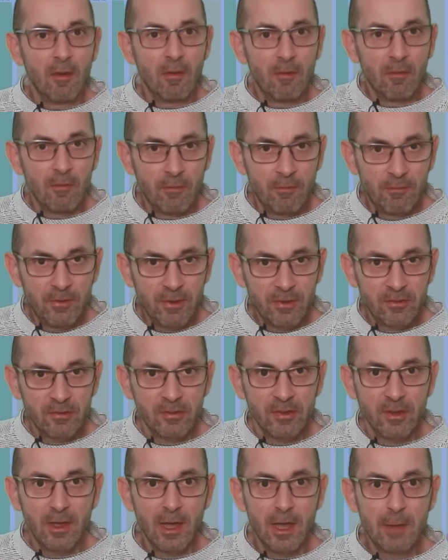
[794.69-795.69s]
This
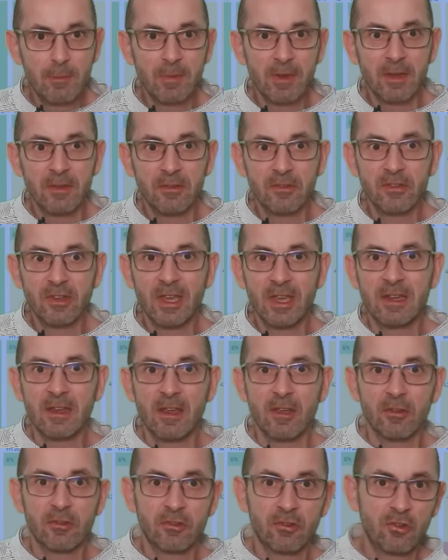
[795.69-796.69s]
time it's a
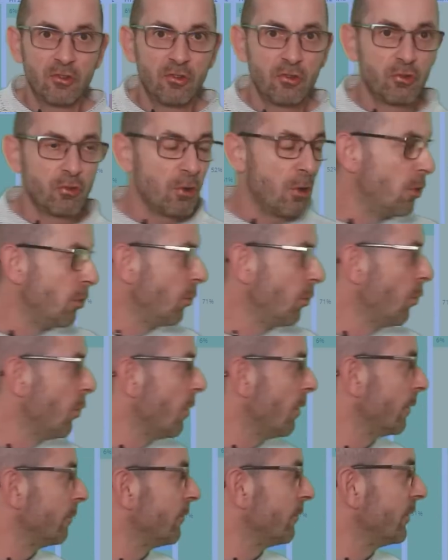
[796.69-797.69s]
strong
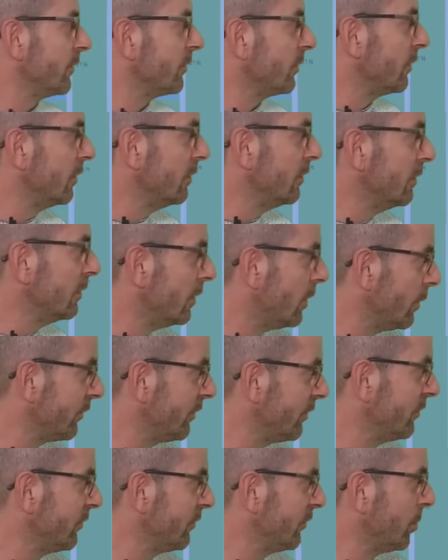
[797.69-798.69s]
one. There's a lot
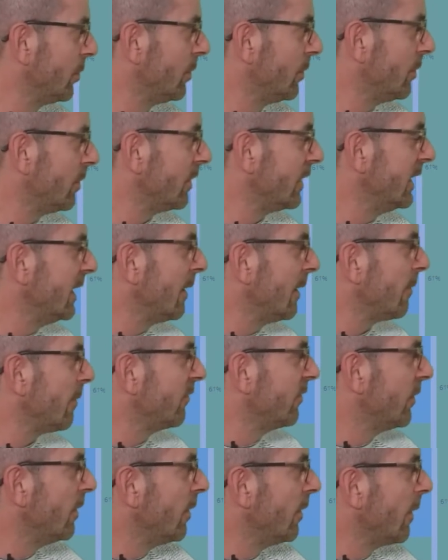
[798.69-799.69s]
of support here
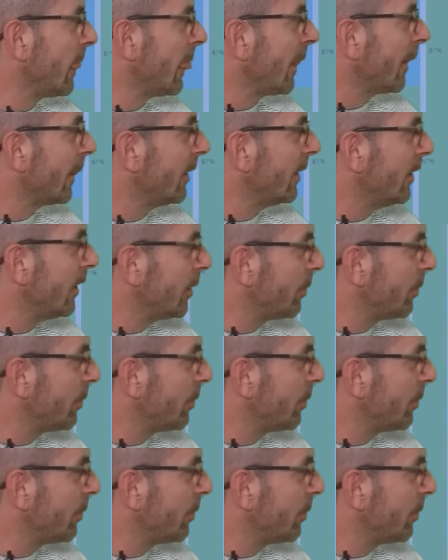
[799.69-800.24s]
for high